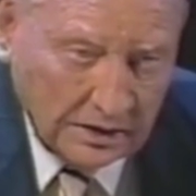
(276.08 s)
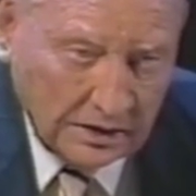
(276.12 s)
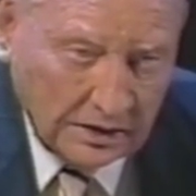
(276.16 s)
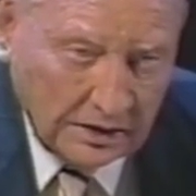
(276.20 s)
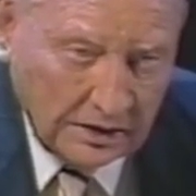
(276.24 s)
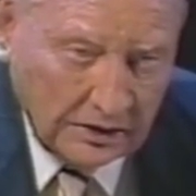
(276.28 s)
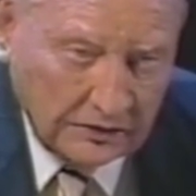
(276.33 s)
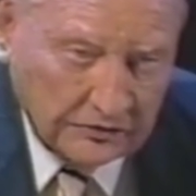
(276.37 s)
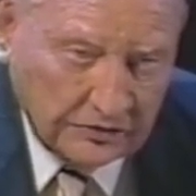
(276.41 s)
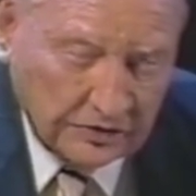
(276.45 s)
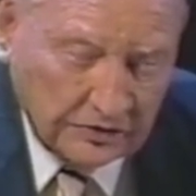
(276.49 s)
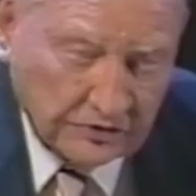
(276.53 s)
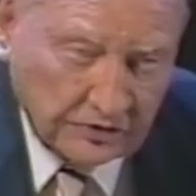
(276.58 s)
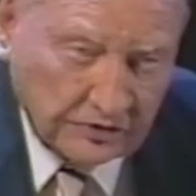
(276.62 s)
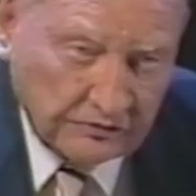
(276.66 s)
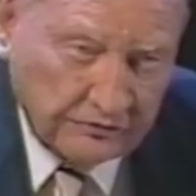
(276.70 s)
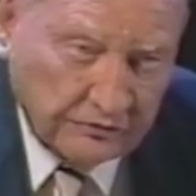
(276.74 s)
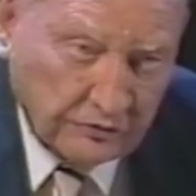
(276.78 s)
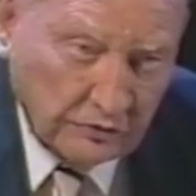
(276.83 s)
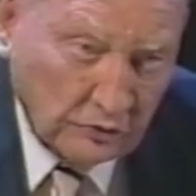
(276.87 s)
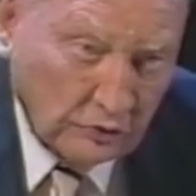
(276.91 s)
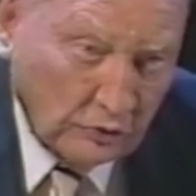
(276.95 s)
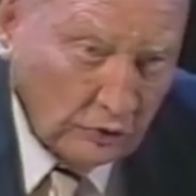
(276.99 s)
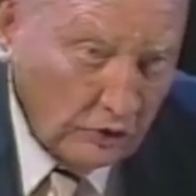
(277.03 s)
He says, if
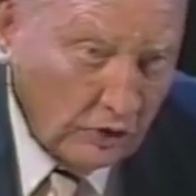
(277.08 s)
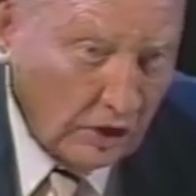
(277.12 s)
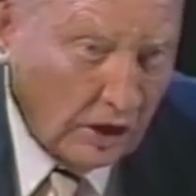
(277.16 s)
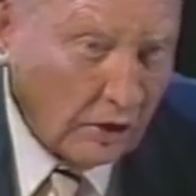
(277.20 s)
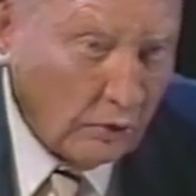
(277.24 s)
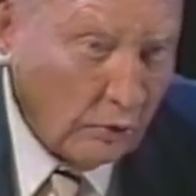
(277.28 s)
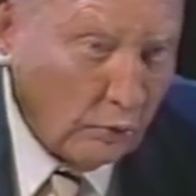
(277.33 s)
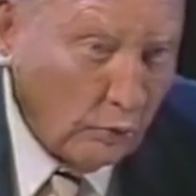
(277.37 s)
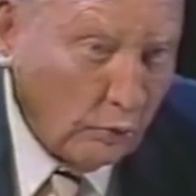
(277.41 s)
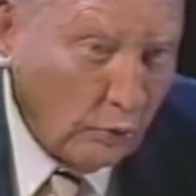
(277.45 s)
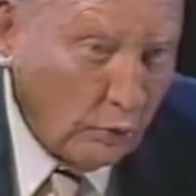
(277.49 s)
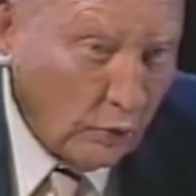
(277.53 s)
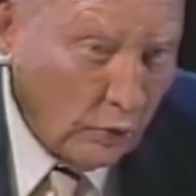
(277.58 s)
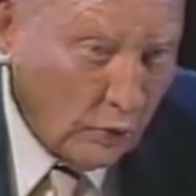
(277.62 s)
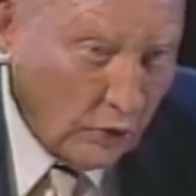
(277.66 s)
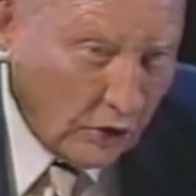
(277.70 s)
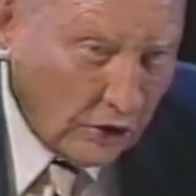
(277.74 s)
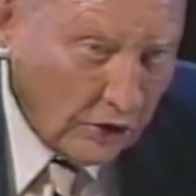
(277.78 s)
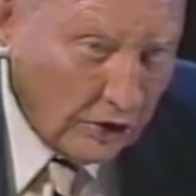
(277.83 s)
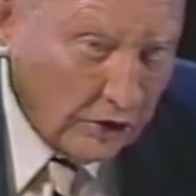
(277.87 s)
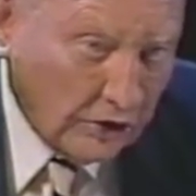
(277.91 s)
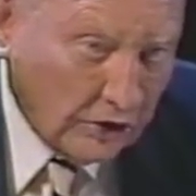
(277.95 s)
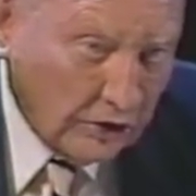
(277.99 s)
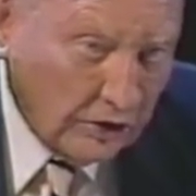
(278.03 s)
you do not
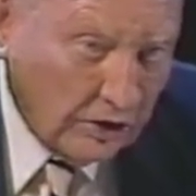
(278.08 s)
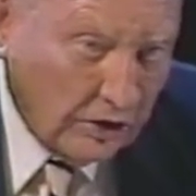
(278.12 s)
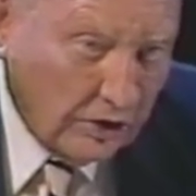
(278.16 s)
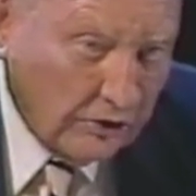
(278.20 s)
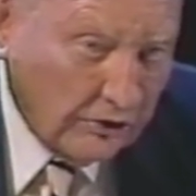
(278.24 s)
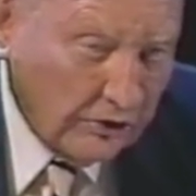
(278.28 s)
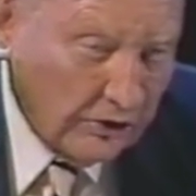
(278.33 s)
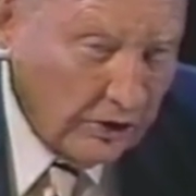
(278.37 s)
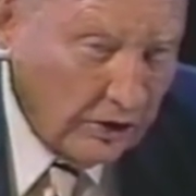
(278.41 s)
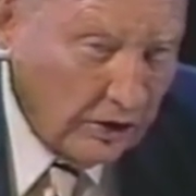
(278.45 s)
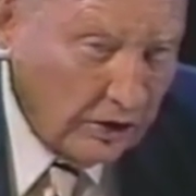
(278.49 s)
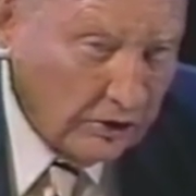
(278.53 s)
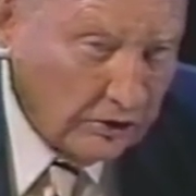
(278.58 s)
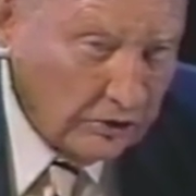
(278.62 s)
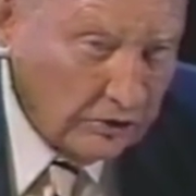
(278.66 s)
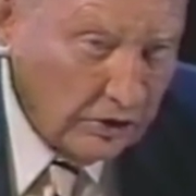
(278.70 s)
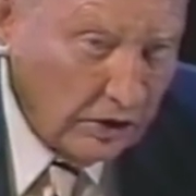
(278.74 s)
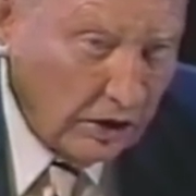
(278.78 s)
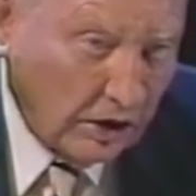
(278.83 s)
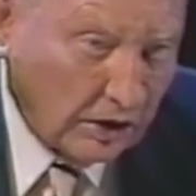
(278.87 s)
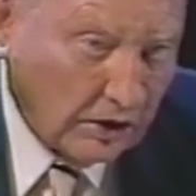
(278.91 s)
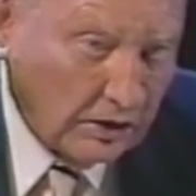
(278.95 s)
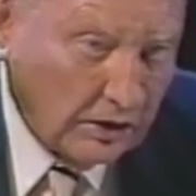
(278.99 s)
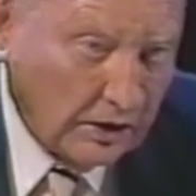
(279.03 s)
warn the
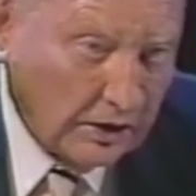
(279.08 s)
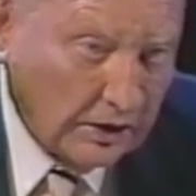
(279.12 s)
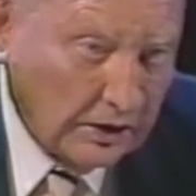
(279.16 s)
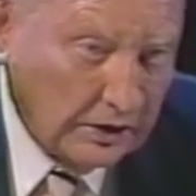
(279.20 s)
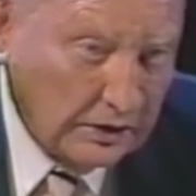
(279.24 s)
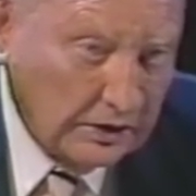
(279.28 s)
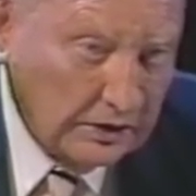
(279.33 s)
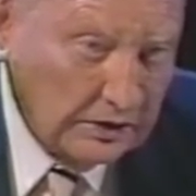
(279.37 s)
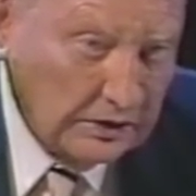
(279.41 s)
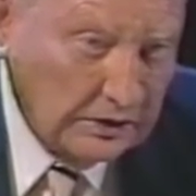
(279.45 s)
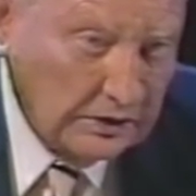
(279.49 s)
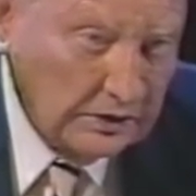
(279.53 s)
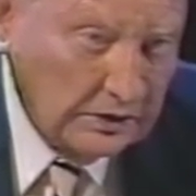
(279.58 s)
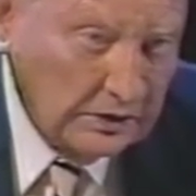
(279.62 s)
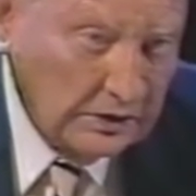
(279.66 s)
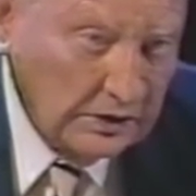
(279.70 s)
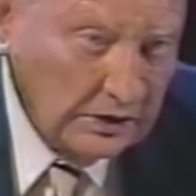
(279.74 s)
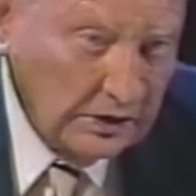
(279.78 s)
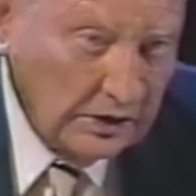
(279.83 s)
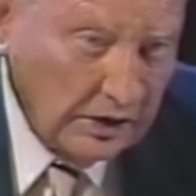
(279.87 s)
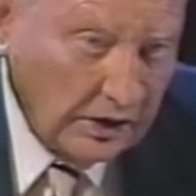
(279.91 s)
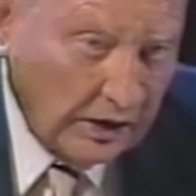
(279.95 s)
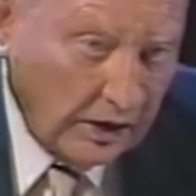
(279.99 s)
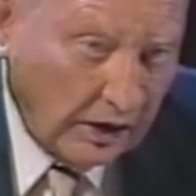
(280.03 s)
ungodly
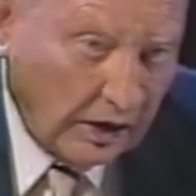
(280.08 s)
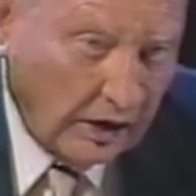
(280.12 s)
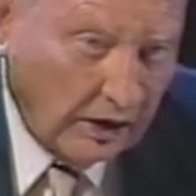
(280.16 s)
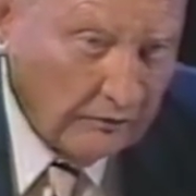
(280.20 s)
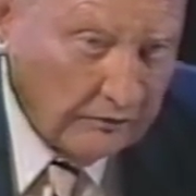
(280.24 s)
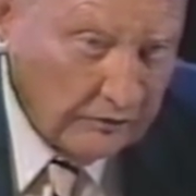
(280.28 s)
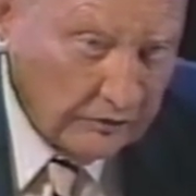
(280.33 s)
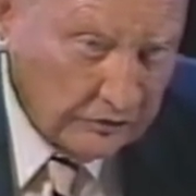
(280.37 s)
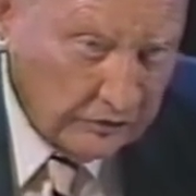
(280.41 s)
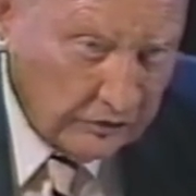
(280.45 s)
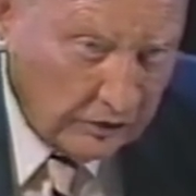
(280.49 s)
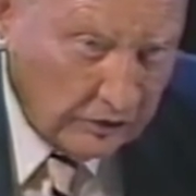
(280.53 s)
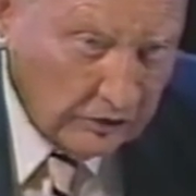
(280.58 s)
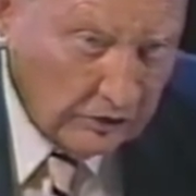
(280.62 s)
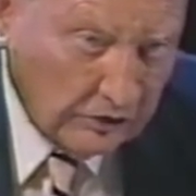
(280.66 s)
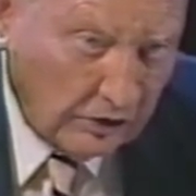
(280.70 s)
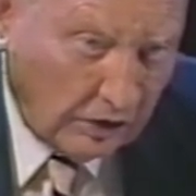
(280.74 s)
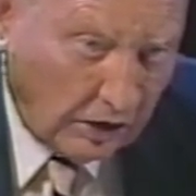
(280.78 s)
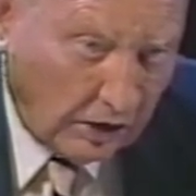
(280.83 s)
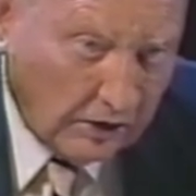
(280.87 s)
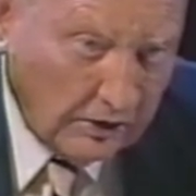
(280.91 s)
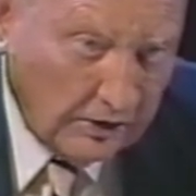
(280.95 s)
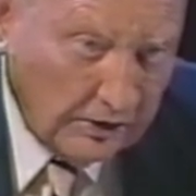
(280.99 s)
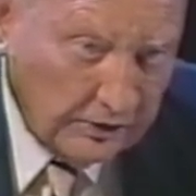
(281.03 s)
of his
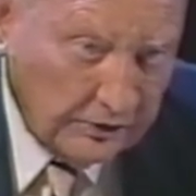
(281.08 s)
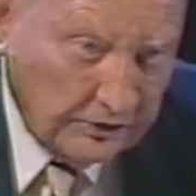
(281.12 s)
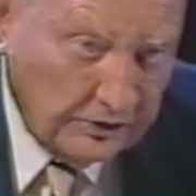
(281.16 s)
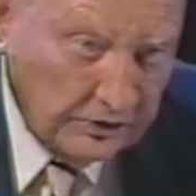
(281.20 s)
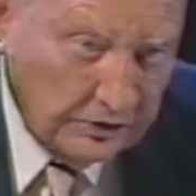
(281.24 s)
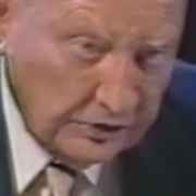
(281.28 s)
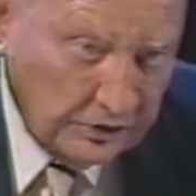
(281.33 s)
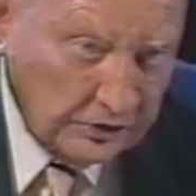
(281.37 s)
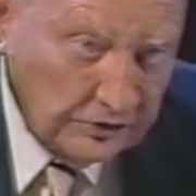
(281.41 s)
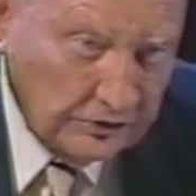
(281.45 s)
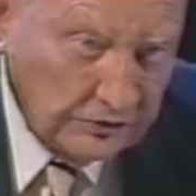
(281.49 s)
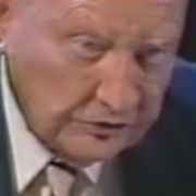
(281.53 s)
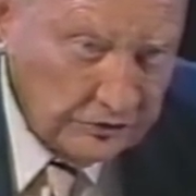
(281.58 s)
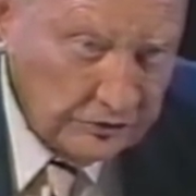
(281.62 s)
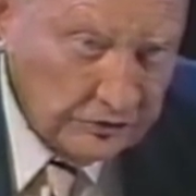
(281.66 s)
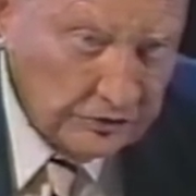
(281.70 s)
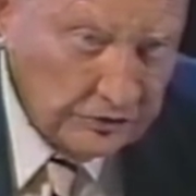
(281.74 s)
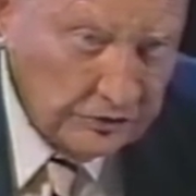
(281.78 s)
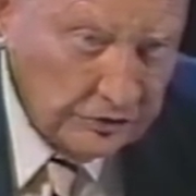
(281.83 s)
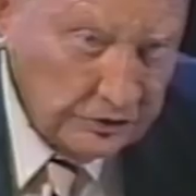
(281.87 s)
ungodly deeds,